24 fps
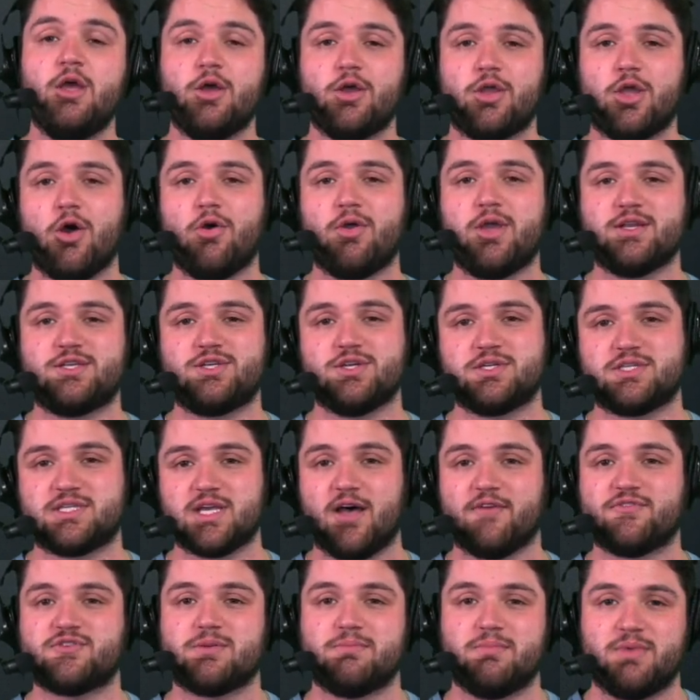Go get
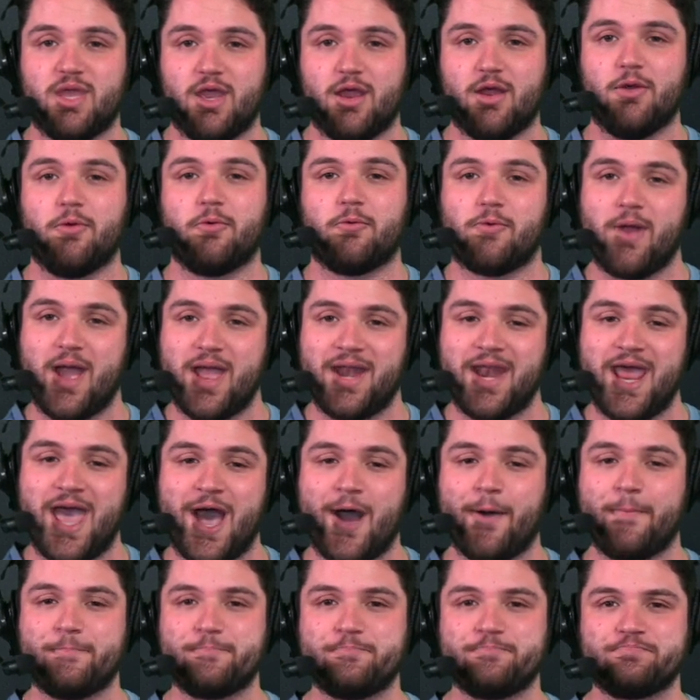yourself some gear right
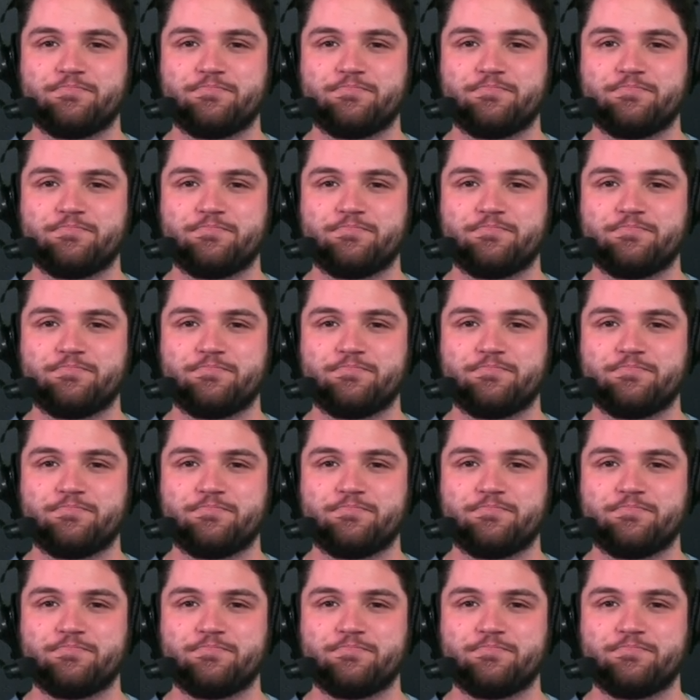now.